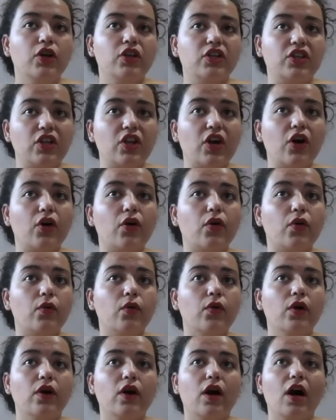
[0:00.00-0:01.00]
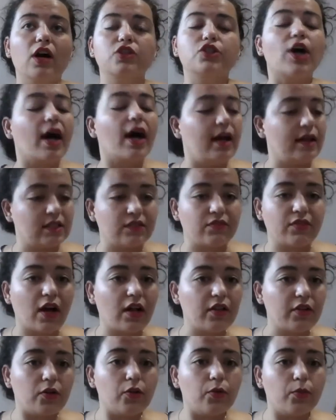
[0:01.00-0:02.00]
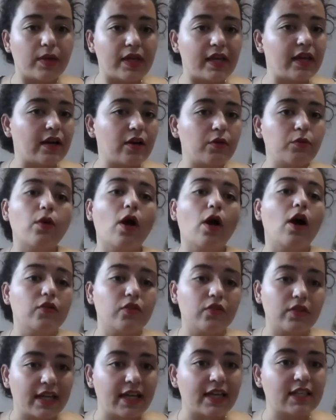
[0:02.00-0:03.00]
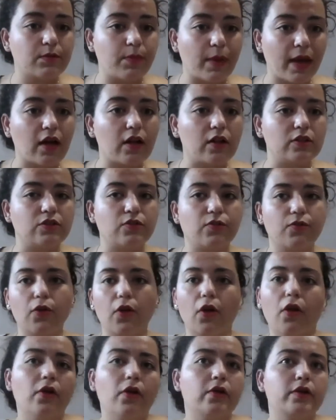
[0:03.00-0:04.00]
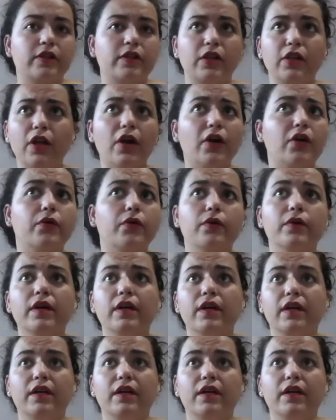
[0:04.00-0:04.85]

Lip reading: you know, a child of color being wrongfully expelled for, you know,